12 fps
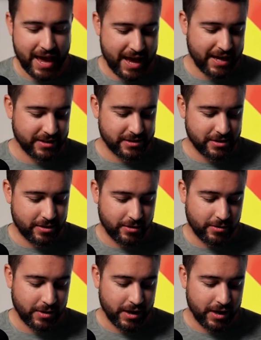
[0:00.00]
And
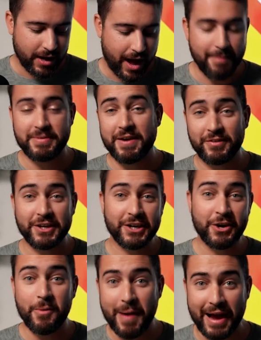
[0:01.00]
so I'm definitely
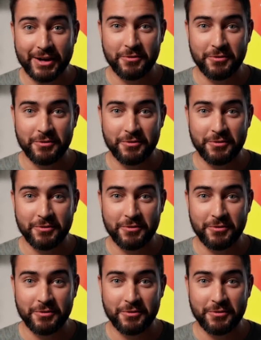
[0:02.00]
gonna go back